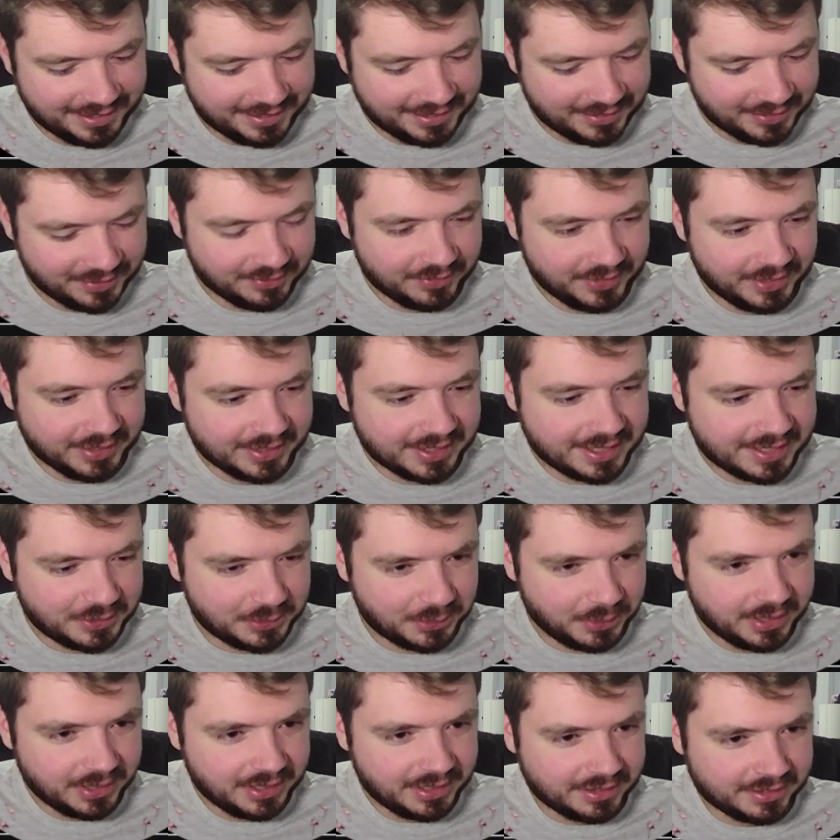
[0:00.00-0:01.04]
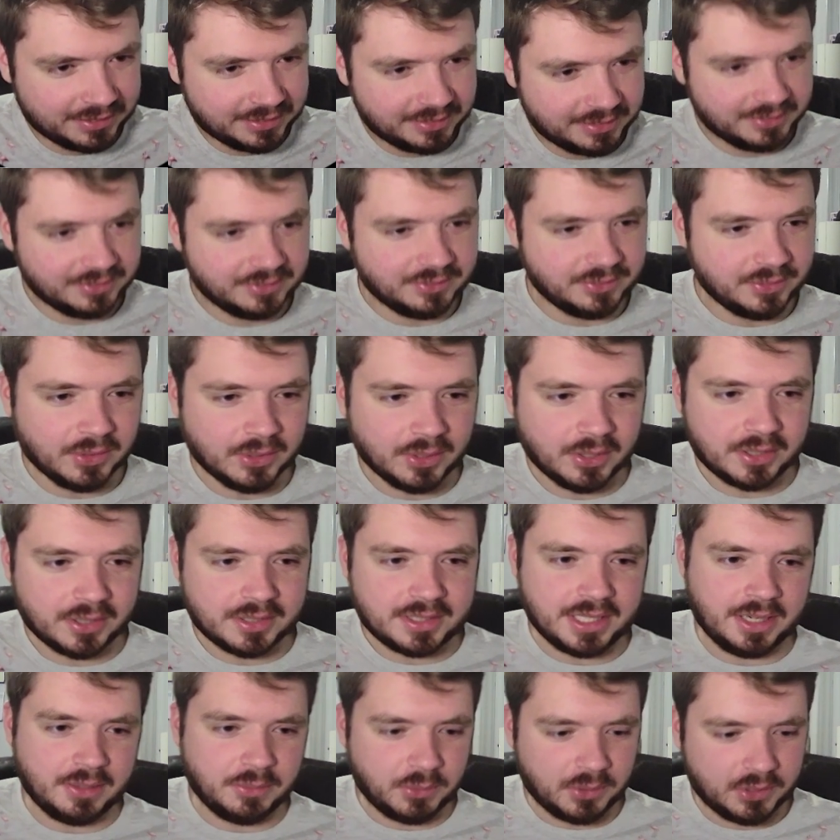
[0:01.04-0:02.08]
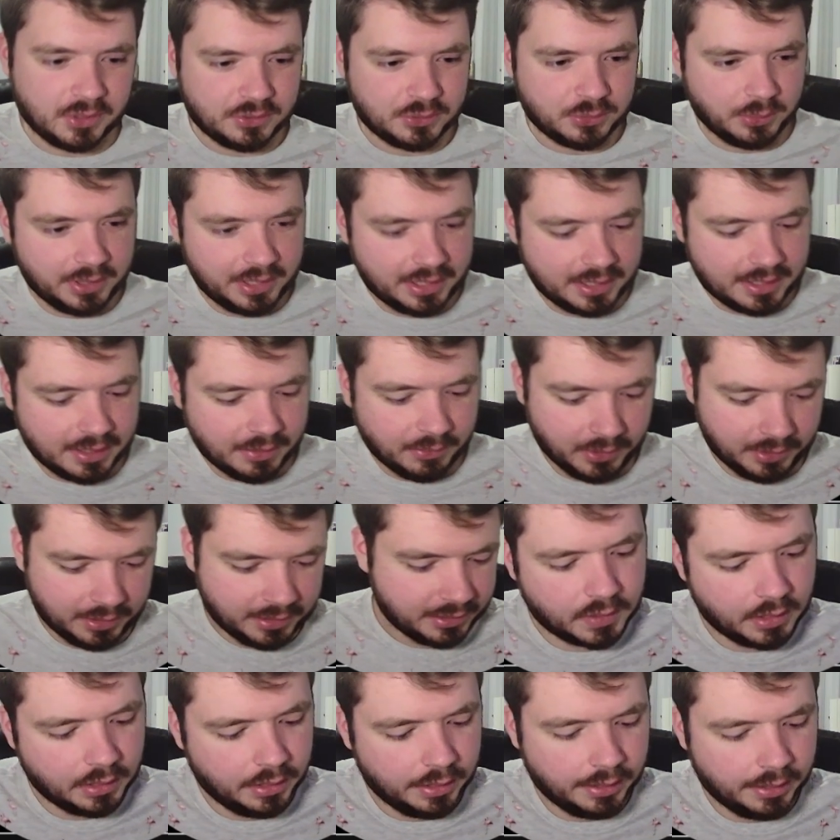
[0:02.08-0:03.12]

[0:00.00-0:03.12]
VLAN 20 for our 10.1.20 network.